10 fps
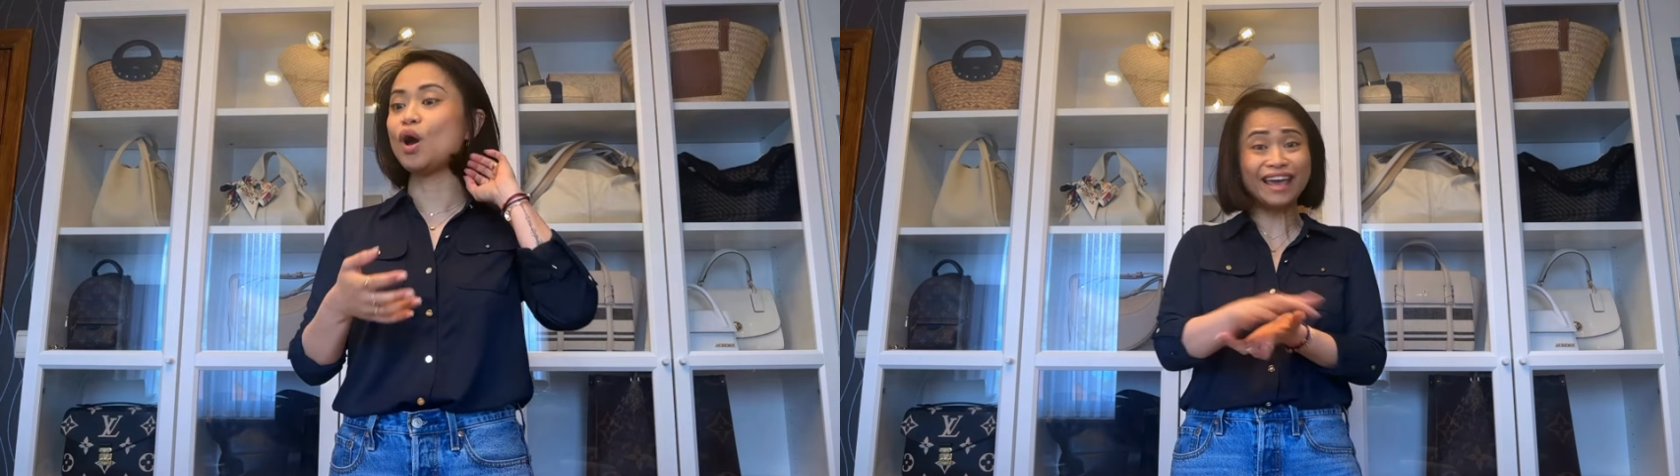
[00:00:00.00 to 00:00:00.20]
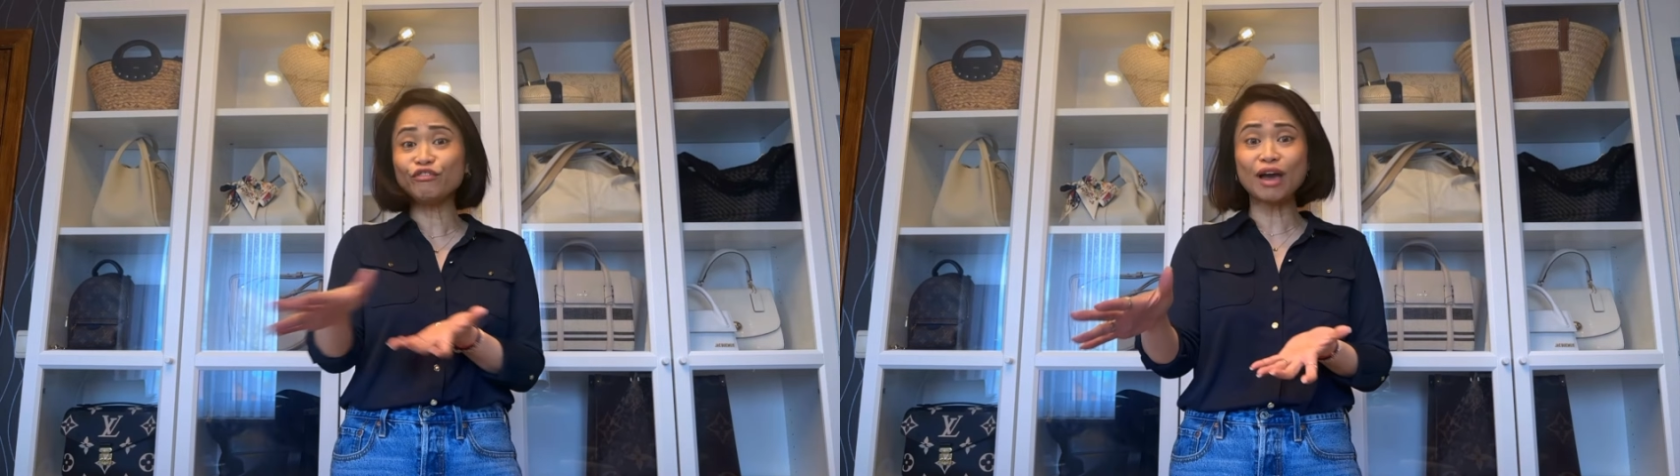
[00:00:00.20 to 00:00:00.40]

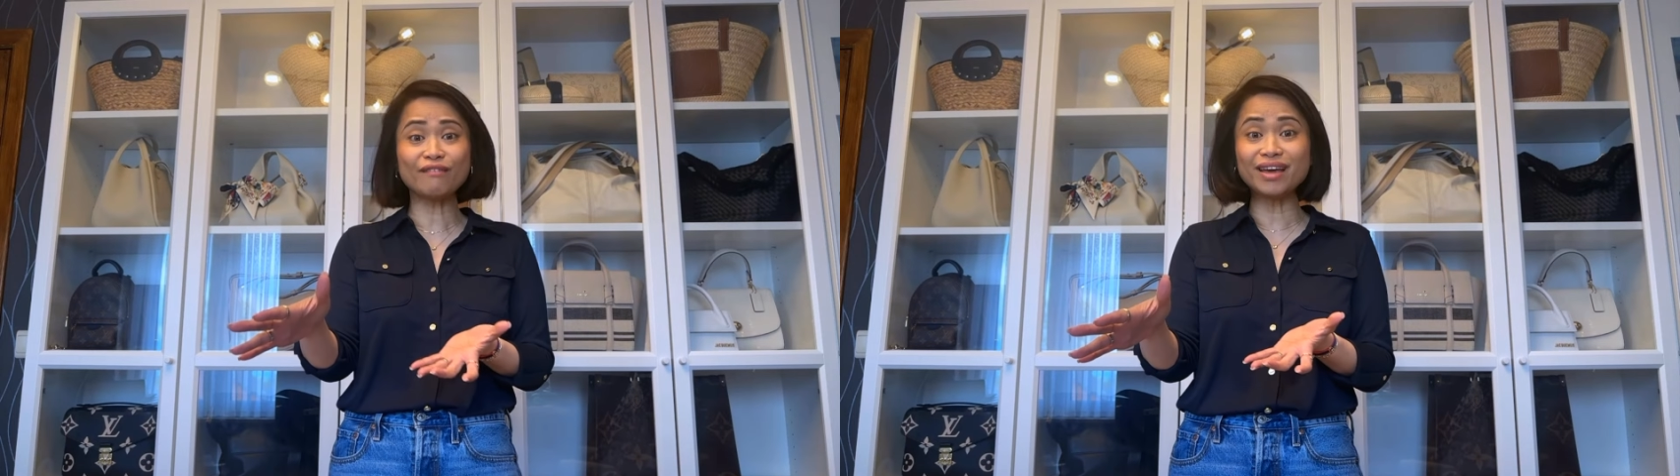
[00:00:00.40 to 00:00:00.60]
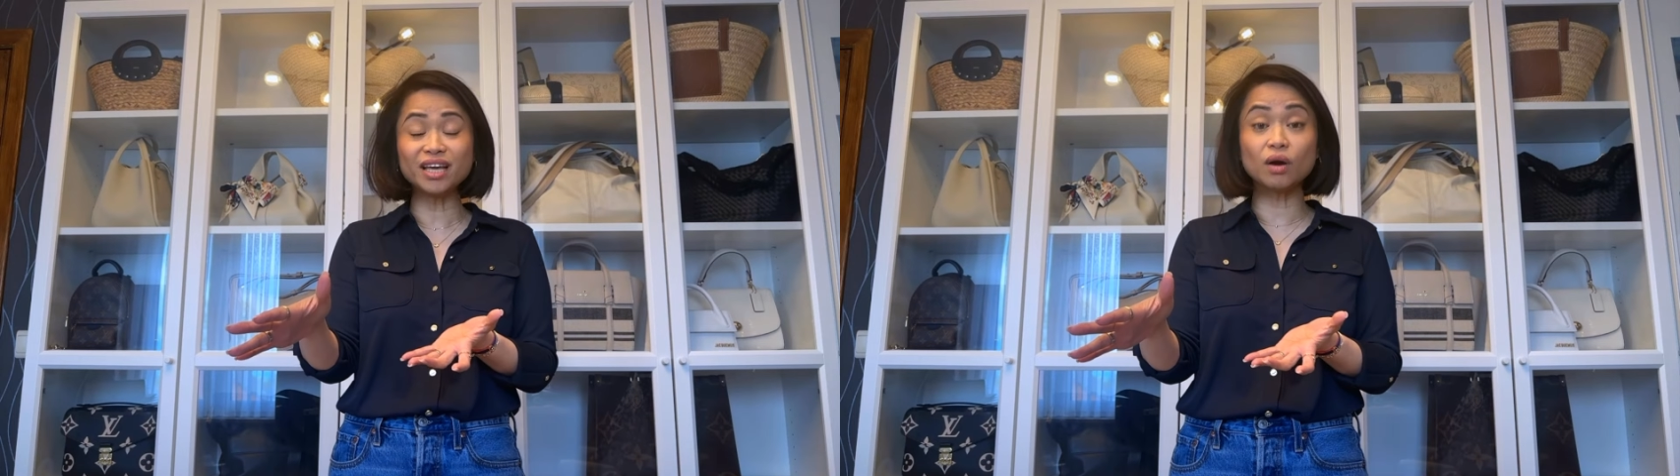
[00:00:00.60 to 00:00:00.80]
If you have
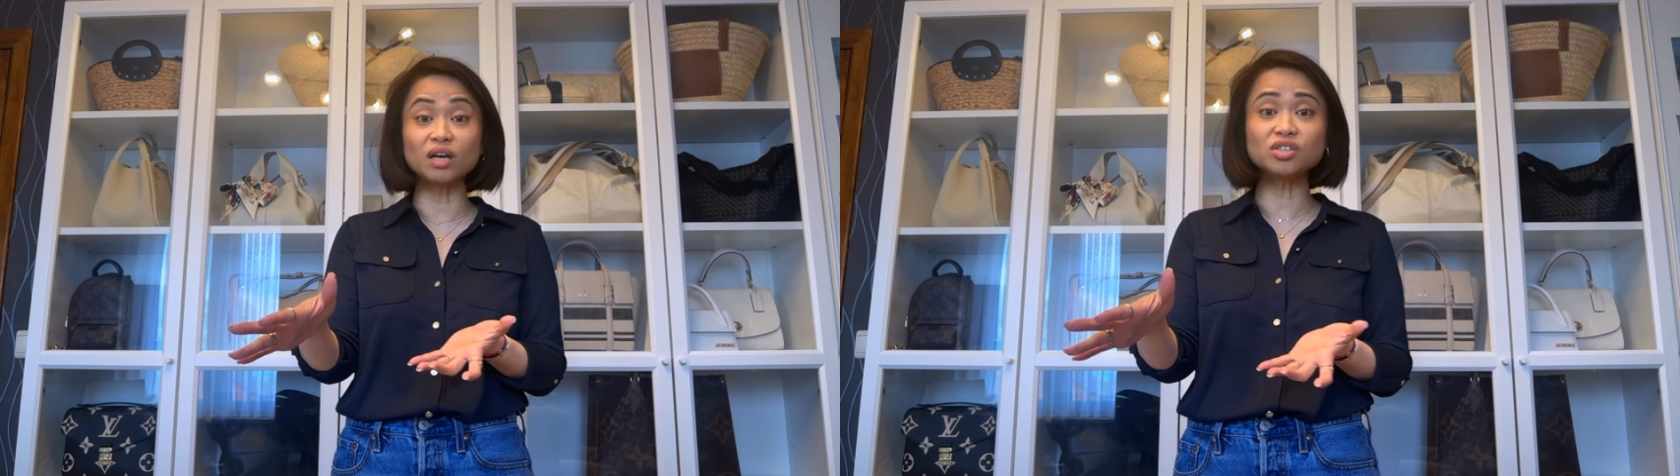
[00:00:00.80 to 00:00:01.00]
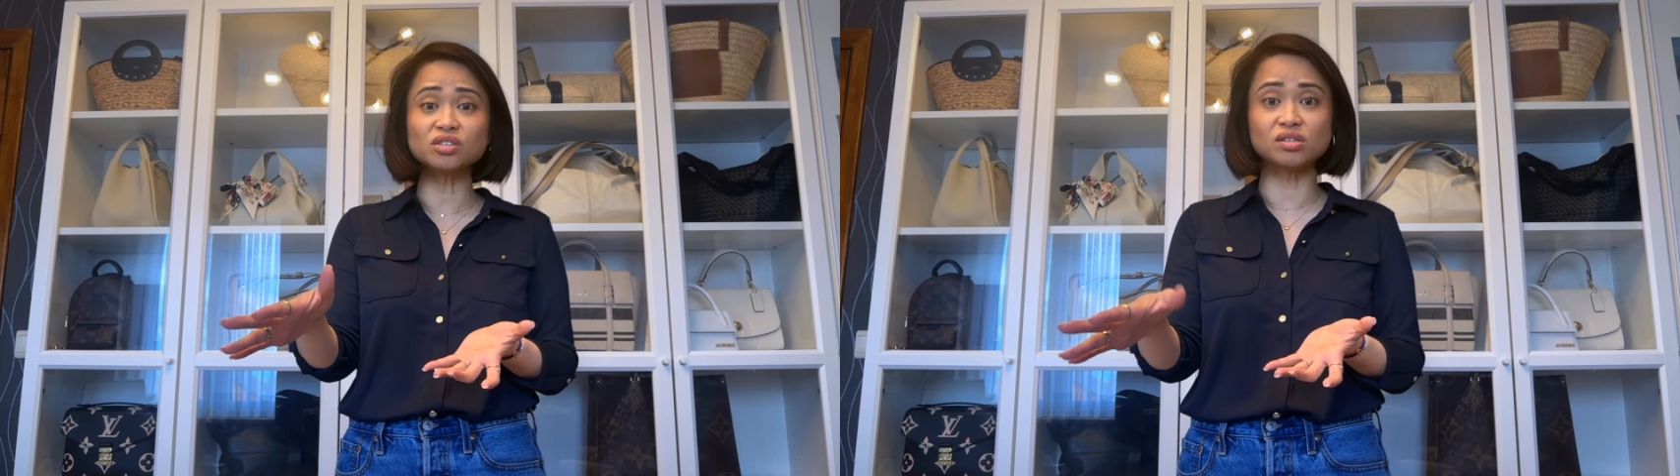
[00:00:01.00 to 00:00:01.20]
any
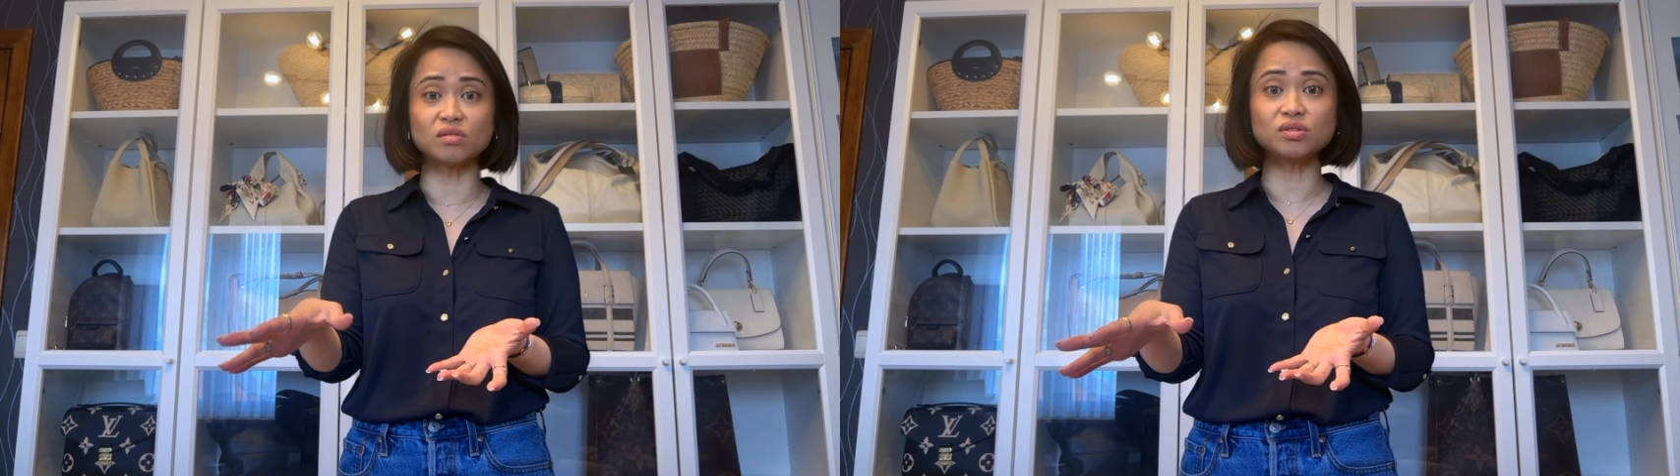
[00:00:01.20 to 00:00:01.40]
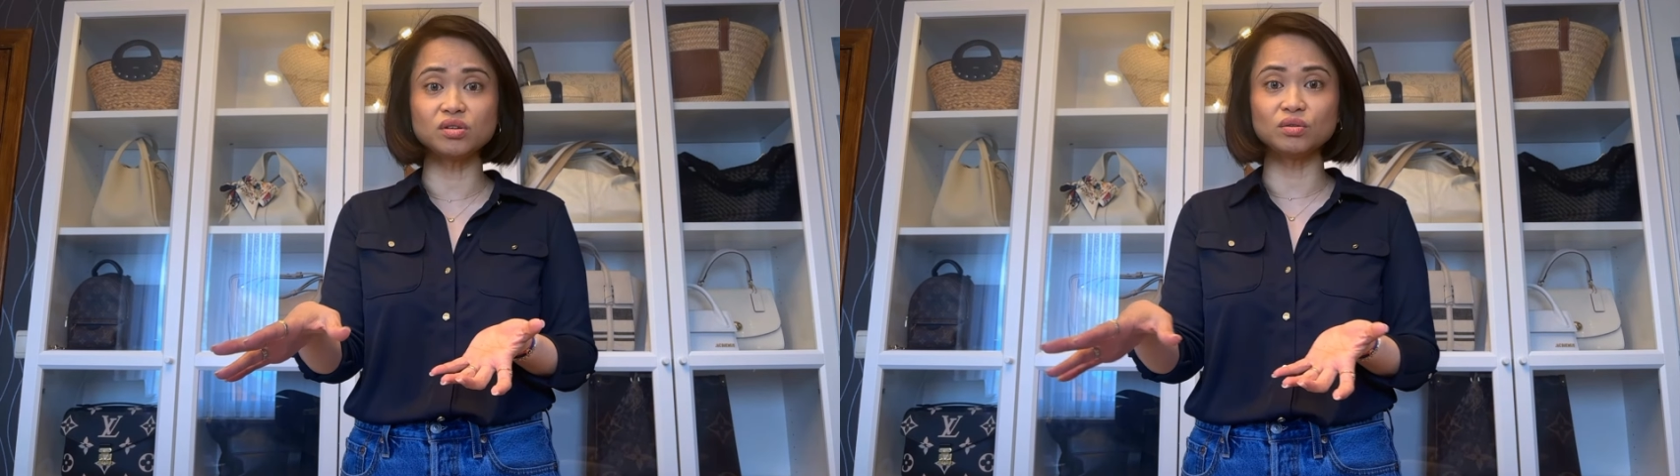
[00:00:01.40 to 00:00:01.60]
questions also,